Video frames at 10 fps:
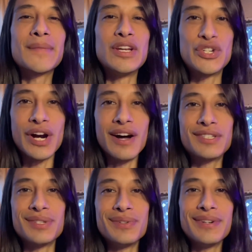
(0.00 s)

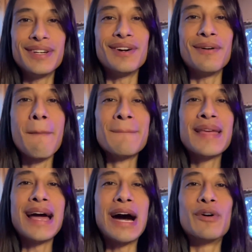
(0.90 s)
drawn to.
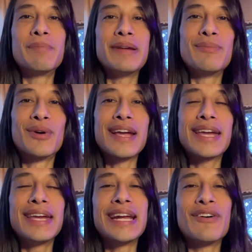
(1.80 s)
I would be more
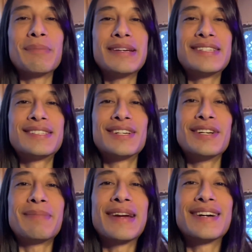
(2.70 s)
like hanging out with my sister
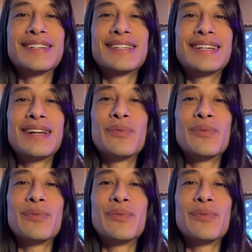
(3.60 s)
and my cousin,